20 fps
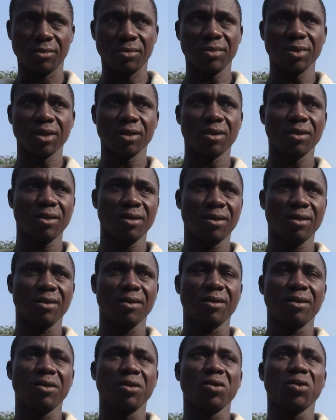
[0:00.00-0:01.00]
Okay.
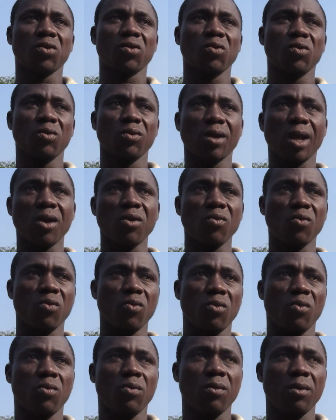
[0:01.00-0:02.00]
So now we
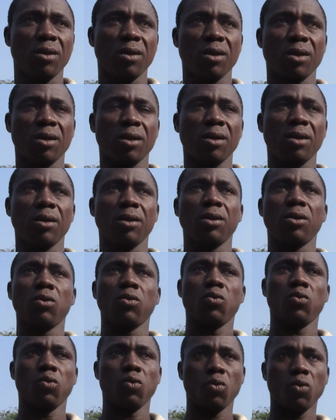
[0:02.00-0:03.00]
go.
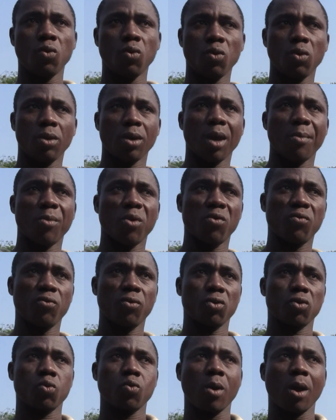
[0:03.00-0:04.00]
We load number
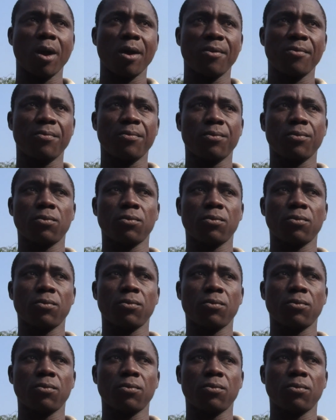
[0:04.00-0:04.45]
4.